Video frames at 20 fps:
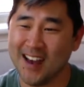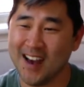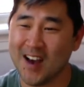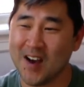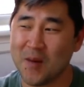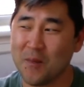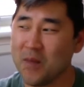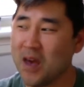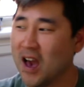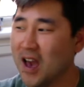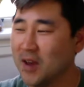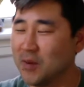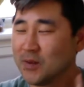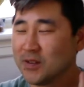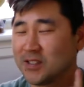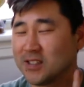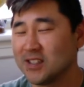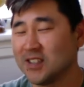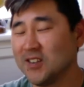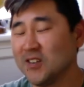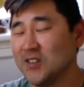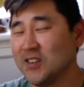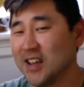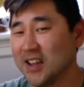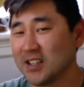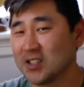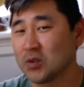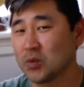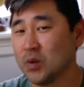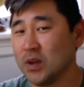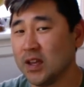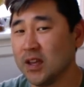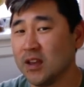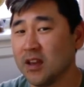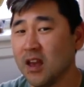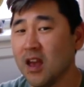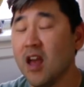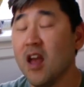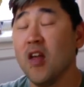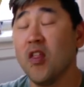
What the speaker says: I will see you next week.